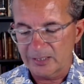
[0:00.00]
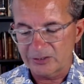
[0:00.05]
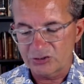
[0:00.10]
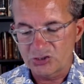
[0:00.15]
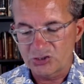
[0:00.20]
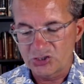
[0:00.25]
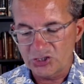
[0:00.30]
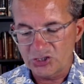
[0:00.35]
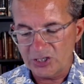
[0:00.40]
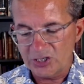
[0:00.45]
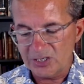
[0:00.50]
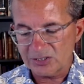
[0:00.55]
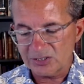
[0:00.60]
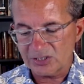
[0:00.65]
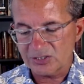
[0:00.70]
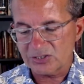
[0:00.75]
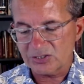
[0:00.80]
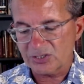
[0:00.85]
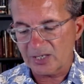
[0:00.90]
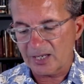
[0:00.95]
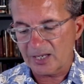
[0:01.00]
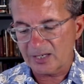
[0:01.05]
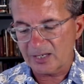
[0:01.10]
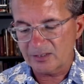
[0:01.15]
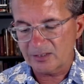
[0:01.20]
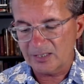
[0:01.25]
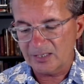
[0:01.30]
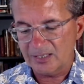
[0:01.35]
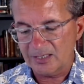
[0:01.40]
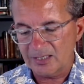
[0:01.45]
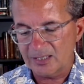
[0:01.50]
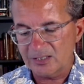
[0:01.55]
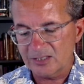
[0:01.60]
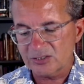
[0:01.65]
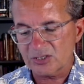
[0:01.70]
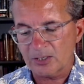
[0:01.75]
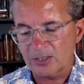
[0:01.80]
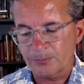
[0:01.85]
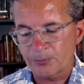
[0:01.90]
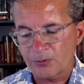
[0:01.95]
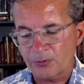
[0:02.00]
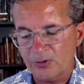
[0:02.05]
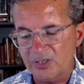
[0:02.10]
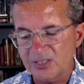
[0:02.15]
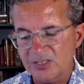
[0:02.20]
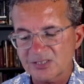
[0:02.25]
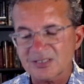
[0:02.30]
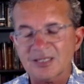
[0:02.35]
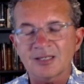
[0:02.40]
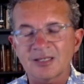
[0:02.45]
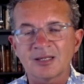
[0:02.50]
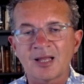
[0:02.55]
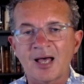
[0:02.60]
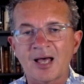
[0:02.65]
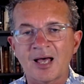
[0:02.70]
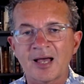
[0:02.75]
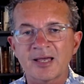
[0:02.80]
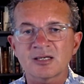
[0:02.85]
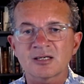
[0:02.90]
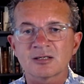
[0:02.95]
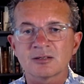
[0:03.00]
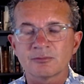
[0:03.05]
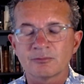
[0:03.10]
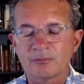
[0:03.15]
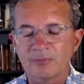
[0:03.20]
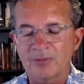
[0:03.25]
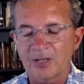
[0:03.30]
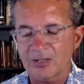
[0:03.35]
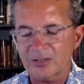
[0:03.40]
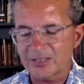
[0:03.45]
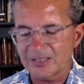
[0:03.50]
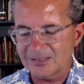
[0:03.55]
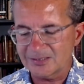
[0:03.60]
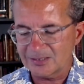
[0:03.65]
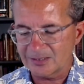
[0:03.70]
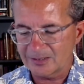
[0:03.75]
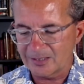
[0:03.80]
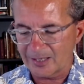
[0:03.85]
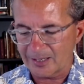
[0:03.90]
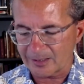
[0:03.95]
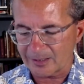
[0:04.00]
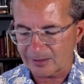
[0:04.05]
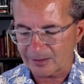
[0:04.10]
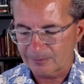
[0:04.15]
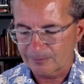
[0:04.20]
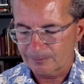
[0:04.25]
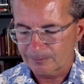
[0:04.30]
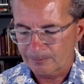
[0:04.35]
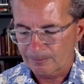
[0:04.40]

Jesus then is a priest like Melchizedek.